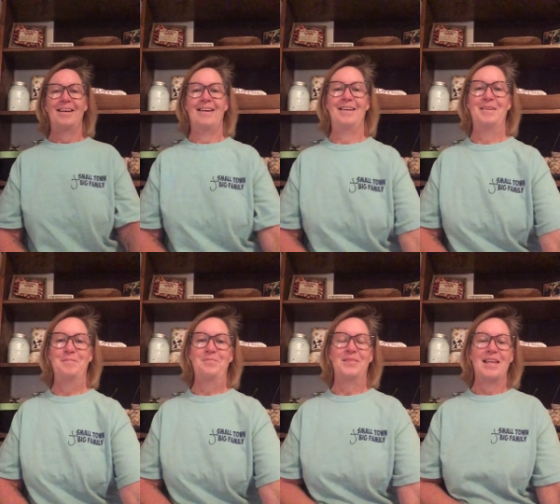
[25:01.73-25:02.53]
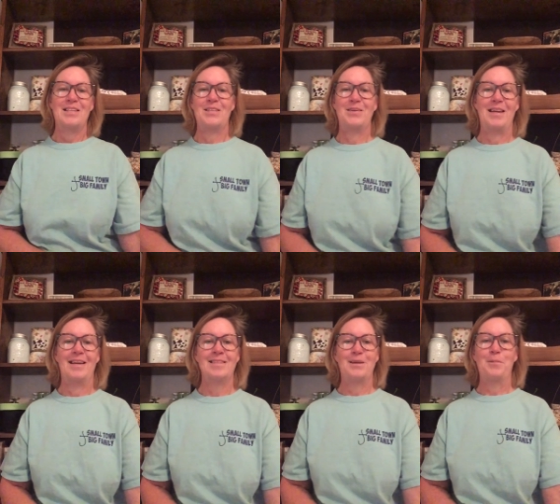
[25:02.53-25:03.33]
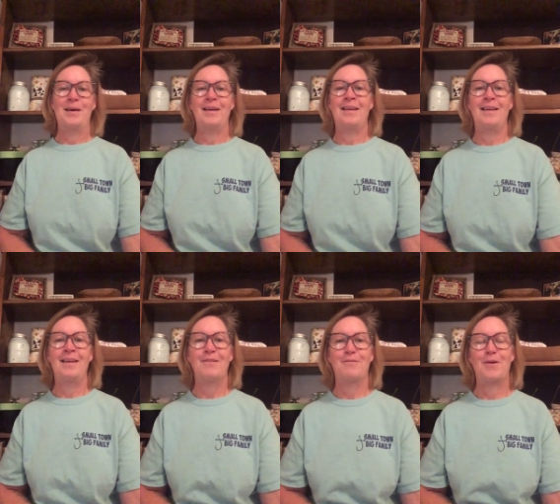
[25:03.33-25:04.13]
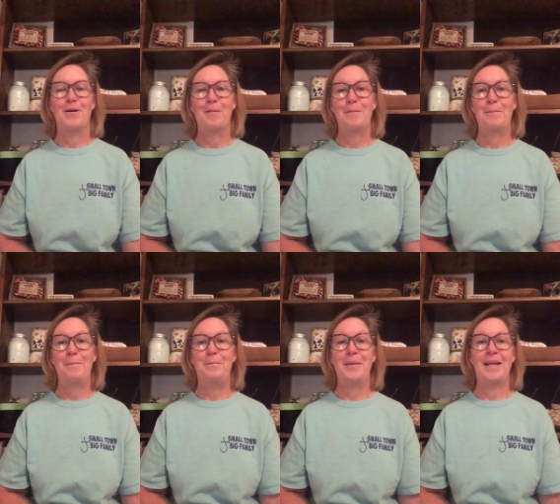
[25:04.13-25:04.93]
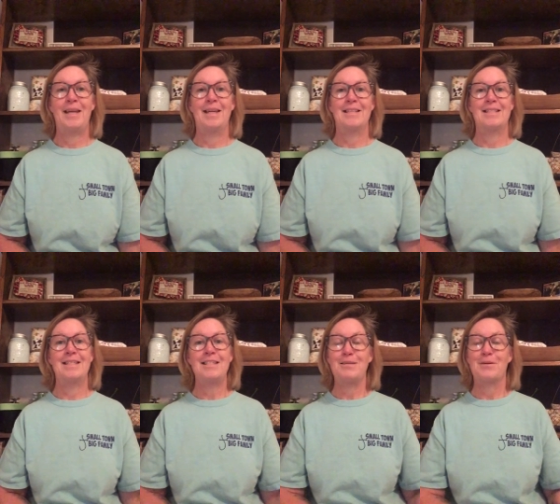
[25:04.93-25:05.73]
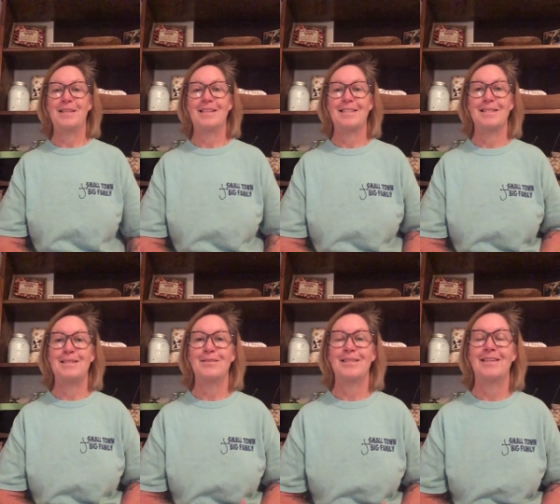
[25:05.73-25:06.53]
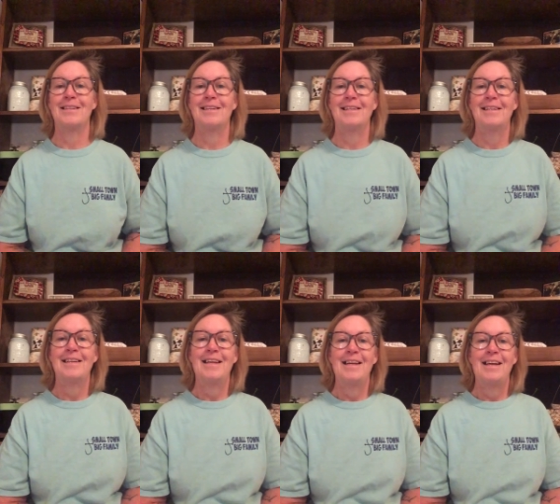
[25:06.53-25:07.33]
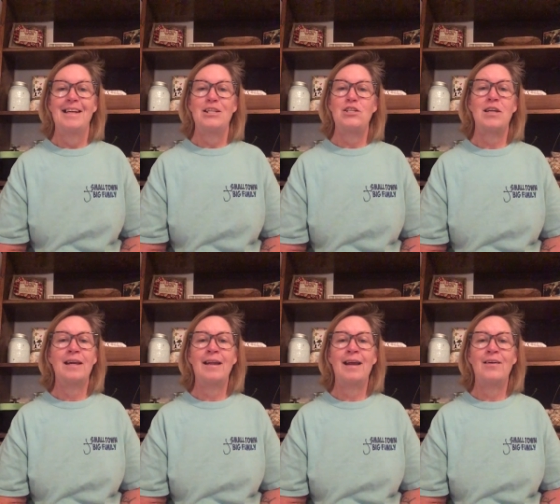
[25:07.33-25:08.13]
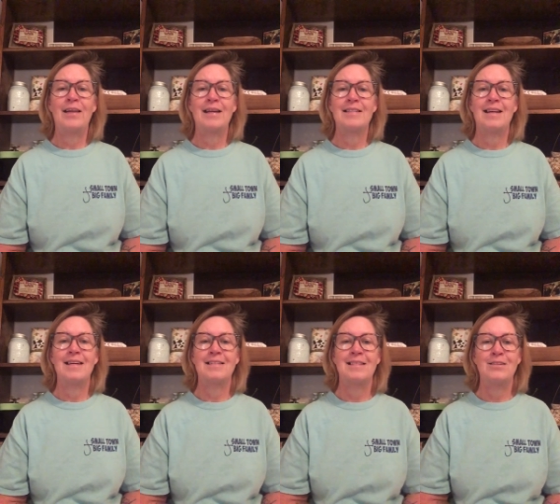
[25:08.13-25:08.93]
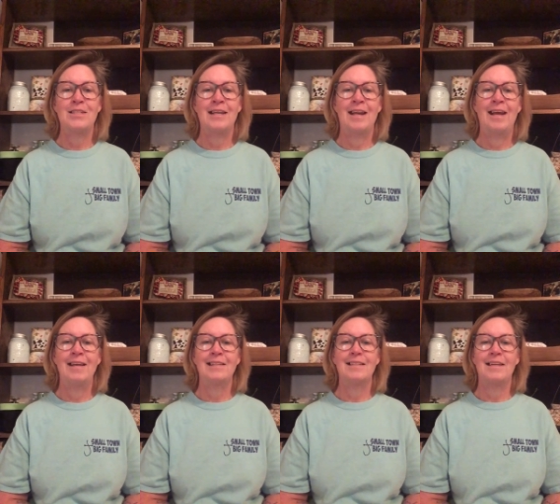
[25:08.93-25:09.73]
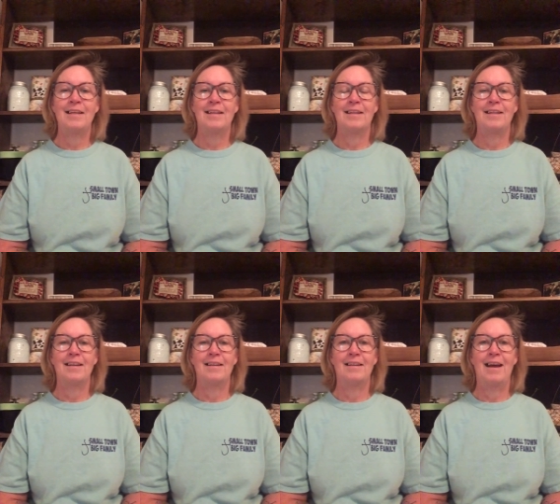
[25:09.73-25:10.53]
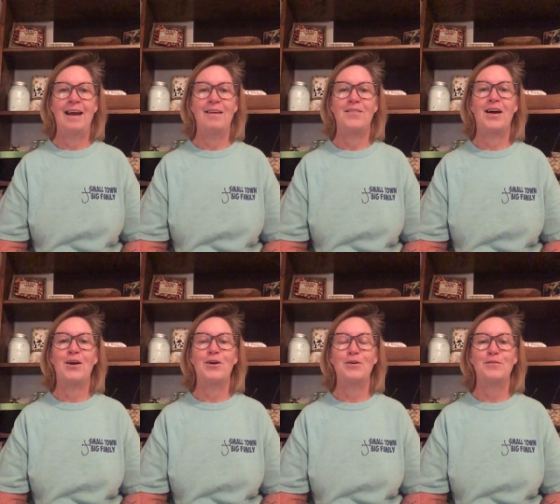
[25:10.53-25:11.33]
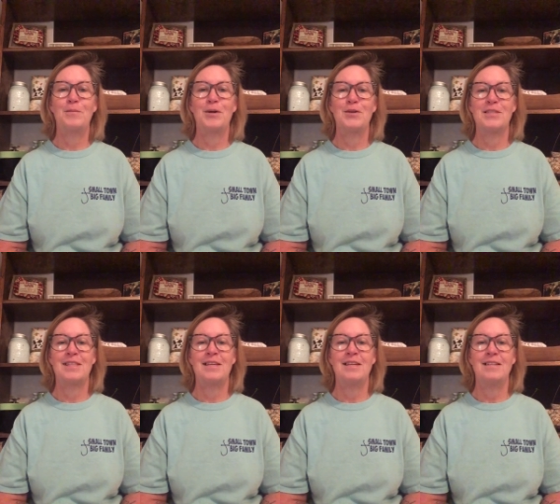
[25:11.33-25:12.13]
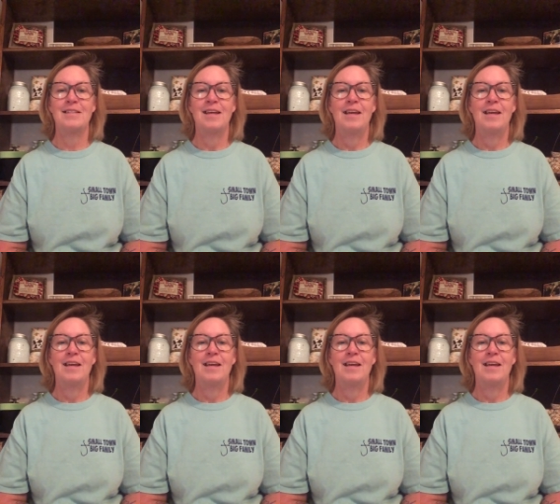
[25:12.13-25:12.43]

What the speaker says: am. So yeah, so Becky from Becky Getting Stitchy With It said she was gonna check it out last night and see if she can hang to the end, and I have not heard from her since.